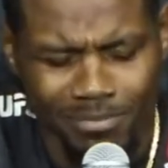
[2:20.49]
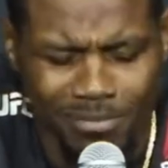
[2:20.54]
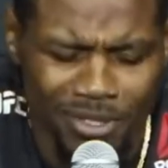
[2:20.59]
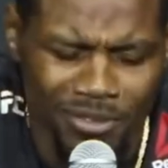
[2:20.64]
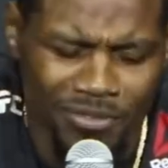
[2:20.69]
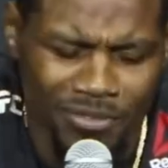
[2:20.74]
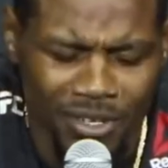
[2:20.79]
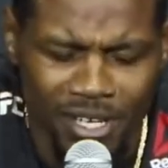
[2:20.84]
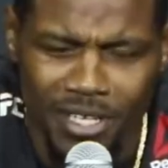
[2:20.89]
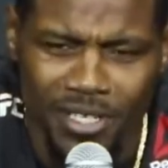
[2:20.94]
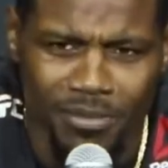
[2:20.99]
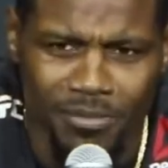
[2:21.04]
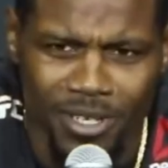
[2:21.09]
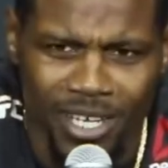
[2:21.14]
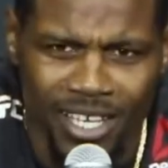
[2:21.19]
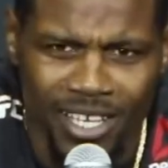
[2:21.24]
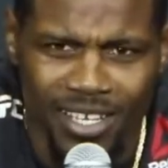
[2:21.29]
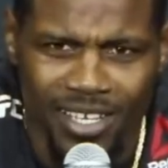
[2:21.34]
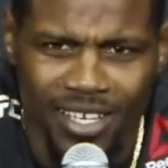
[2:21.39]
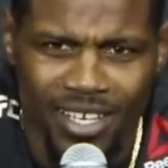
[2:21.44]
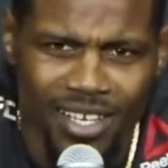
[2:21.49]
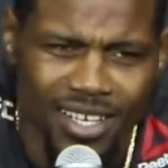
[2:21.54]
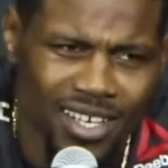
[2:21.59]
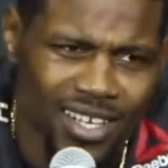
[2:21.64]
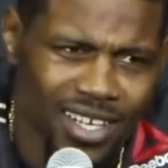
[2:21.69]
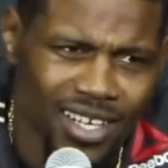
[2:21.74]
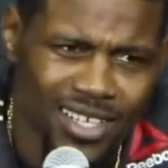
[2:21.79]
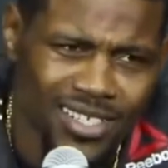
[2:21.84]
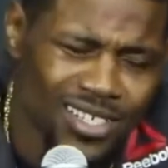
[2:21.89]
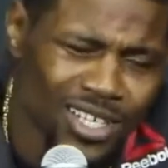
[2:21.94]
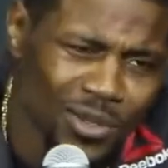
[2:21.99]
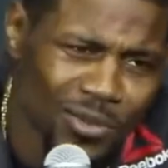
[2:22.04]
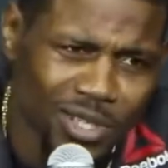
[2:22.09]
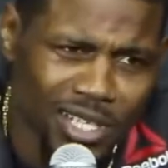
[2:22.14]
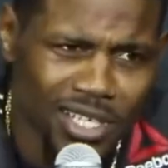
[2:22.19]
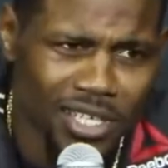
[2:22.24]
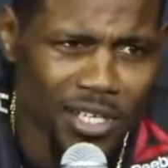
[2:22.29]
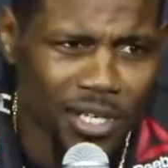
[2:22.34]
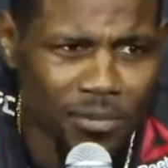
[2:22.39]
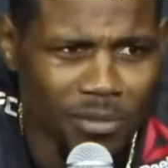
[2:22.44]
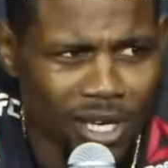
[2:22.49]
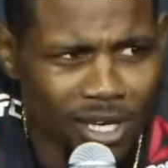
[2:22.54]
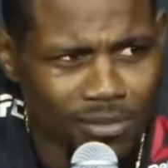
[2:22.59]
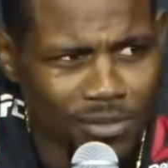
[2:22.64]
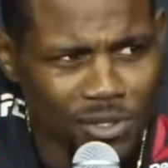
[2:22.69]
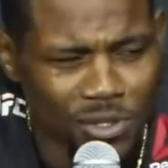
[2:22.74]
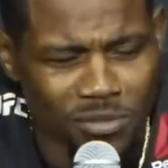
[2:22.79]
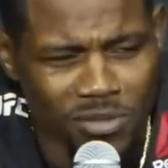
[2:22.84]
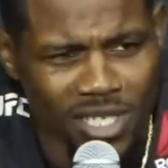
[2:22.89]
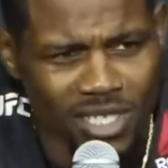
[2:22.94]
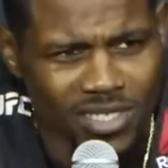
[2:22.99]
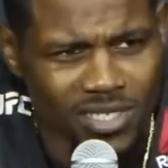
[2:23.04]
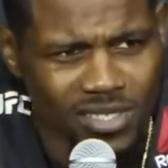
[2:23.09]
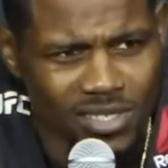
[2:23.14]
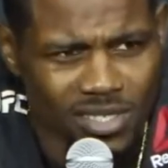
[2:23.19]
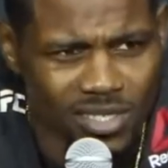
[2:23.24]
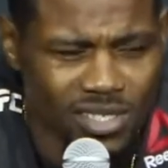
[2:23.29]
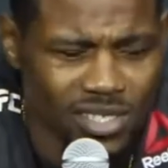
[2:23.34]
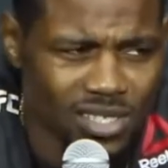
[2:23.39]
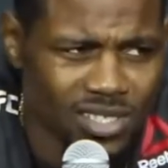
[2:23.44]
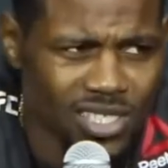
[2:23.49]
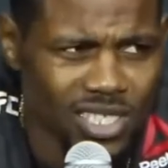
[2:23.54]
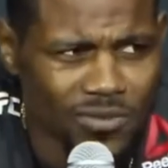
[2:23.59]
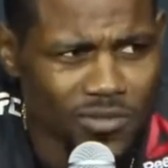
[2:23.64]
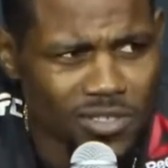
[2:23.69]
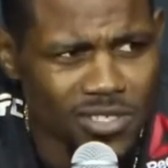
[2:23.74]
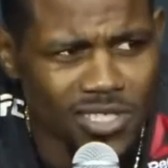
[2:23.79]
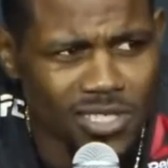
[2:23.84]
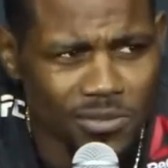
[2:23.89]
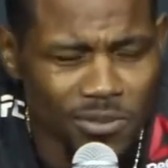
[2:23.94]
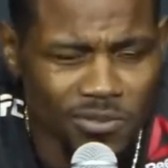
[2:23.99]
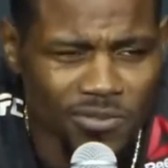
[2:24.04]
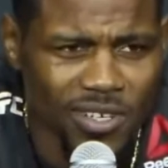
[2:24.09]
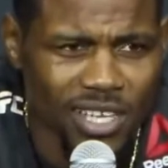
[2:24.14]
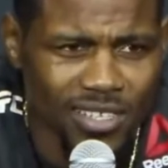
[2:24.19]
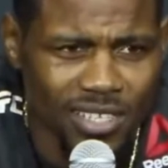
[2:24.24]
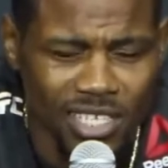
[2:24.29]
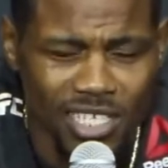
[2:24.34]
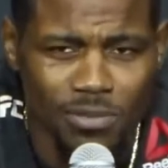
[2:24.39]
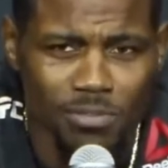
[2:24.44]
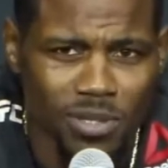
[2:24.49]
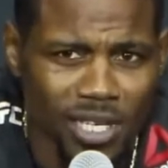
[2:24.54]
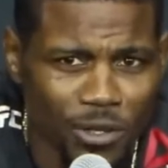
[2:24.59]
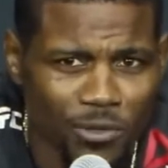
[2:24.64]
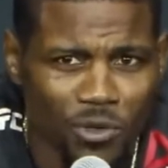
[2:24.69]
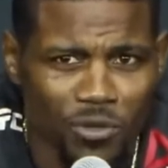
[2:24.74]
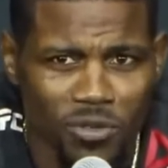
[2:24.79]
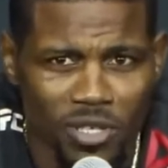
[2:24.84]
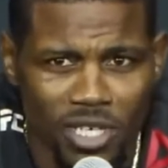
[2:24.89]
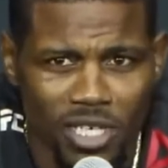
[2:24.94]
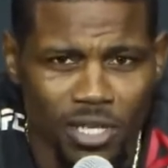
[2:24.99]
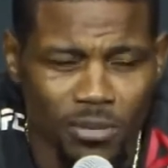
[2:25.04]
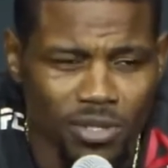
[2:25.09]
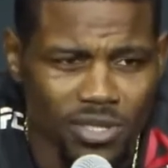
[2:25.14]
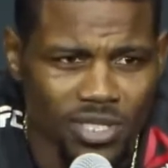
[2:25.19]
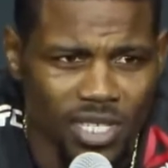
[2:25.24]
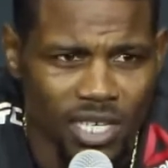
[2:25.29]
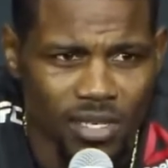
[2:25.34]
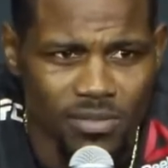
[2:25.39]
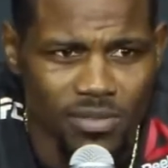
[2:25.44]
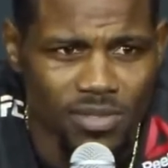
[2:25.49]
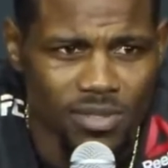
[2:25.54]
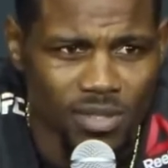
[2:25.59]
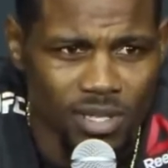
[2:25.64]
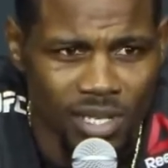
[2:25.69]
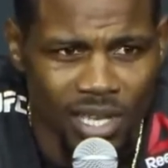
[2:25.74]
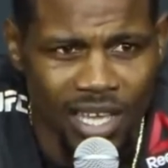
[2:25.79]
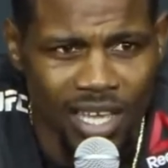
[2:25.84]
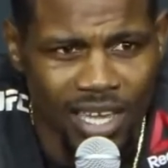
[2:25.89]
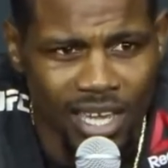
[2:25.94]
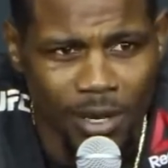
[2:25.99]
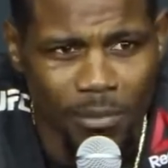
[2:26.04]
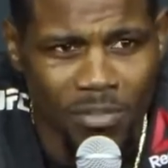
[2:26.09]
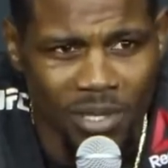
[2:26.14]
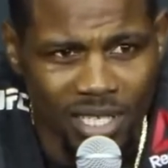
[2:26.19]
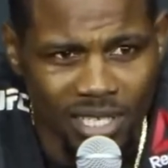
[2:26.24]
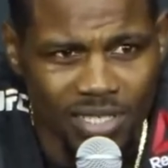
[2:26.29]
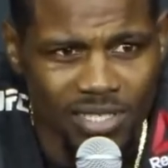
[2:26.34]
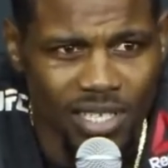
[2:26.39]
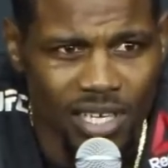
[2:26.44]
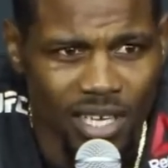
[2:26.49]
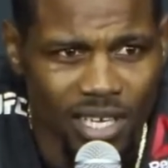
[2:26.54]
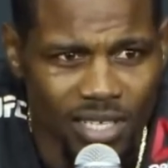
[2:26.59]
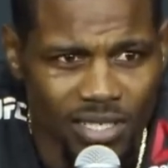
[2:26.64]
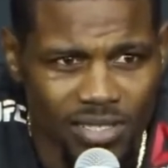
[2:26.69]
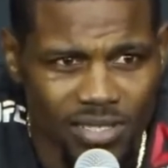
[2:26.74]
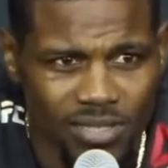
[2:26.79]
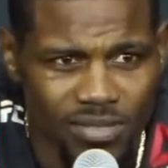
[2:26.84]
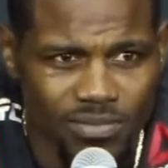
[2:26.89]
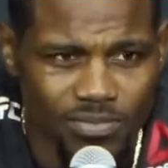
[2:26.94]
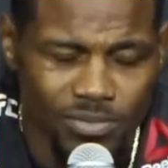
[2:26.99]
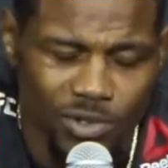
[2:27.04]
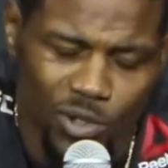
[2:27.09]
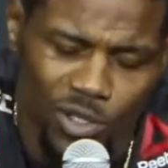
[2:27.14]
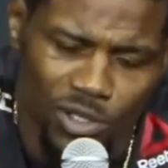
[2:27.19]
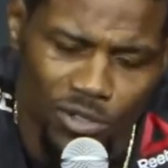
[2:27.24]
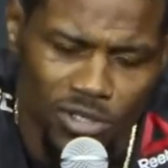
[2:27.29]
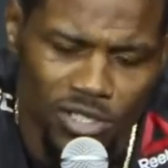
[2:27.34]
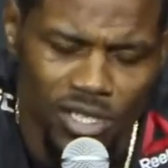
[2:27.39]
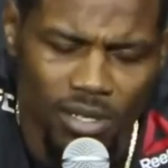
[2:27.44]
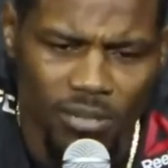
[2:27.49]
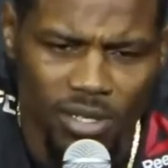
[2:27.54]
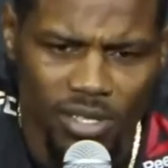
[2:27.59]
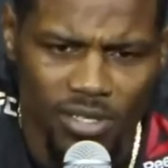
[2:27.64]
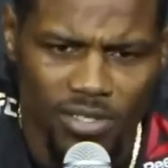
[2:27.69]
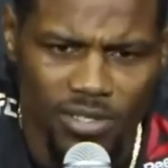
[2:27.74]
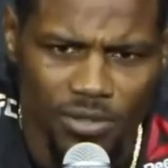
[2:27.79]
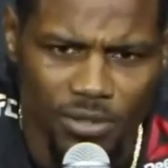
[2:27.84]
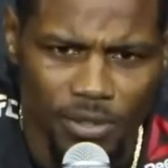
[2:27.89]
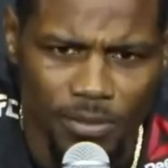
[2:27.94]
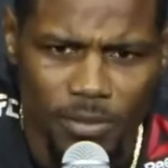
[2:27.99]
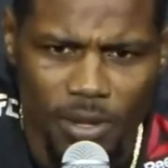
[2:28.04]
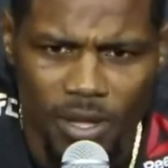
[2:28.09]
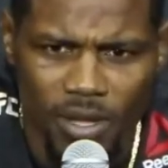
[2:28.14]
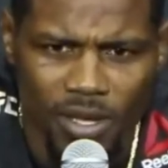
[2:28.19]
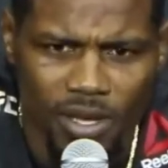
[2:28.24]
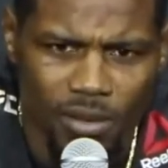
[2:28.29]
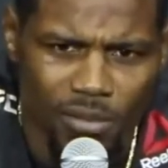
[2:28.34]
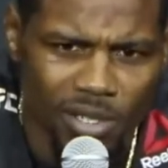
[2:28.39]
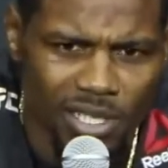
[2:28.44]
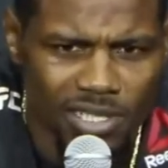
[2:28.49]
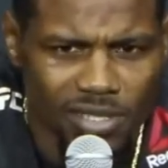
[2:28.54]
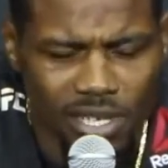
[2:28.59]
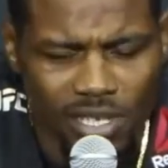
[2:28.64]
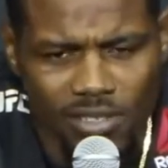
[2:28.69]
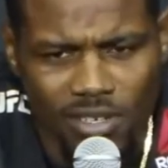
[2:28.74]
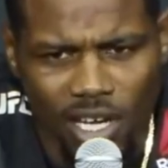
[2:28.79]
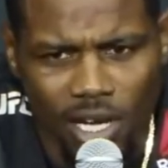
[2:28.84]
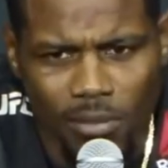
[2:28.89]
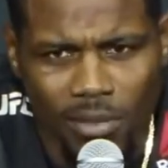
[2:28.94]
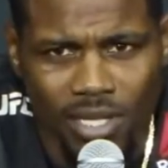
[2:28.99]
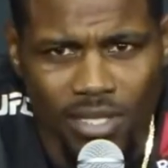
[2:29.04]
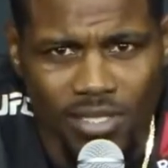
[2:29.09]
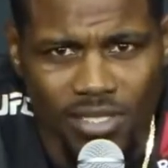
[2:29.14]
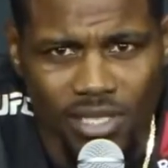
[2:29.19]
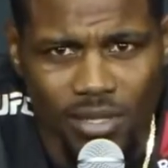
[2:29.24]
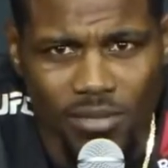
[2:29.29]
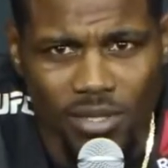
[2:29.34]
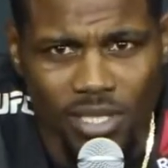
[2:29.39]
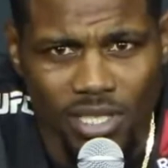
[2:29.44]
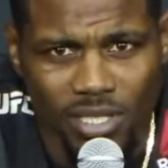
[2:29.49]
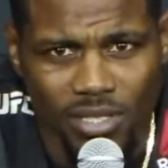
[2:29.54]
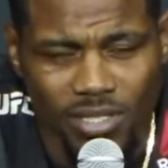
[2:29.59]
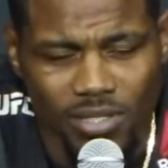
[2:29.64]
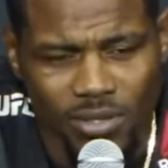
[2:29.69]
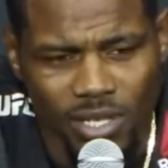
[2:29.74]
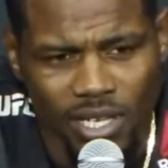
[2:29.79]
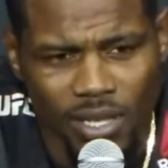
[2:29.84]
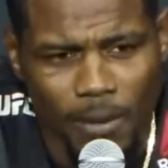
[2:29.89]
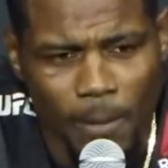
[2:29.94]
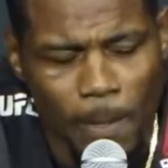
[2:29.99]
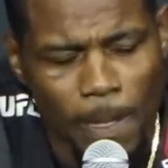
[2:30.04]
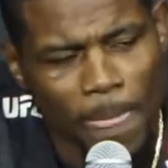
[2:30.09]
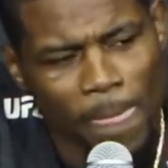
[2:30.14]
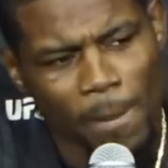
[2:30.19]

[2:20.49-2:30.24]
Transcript: But fuck him, right? Because I don't really care about him too much, except for the simple fact that he's played with me a couple of times. Now I gotta beat his ass or do something else to him. But let's not talk about the something else, right?